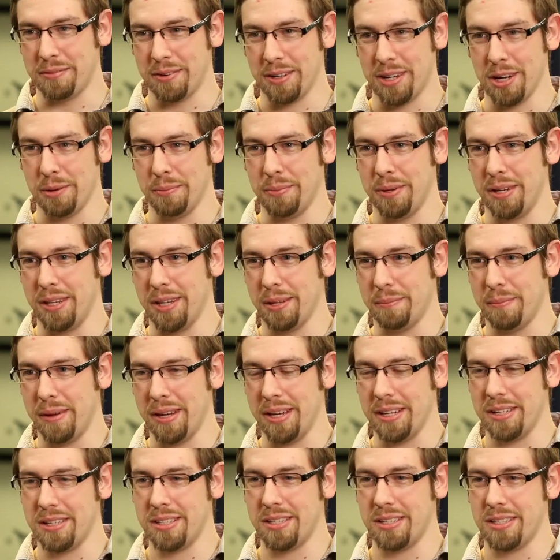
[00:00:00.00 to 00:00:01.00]
for a company that
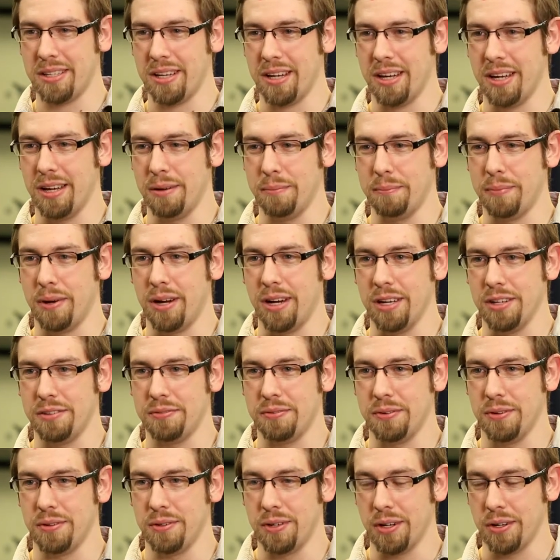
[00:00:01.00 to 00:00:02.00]
makes um, parts
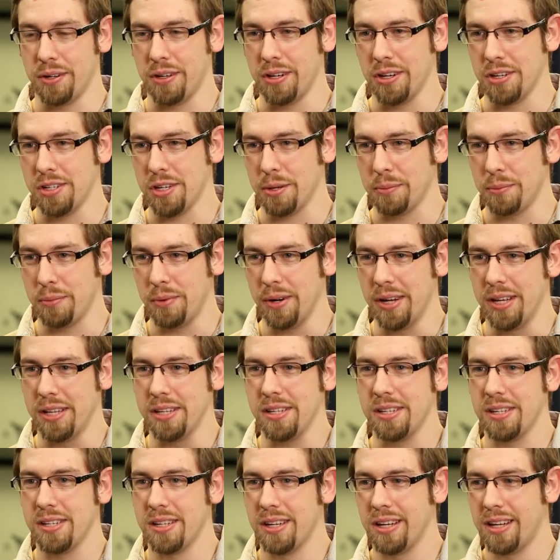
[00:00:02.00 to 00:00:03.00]
for nuclear
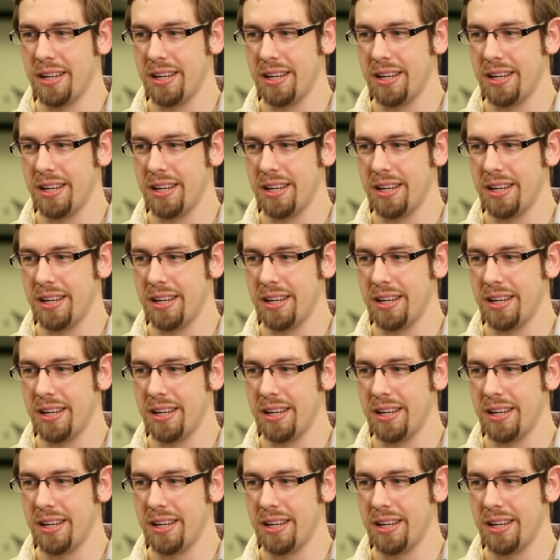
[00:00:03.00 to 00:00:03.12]
submarines.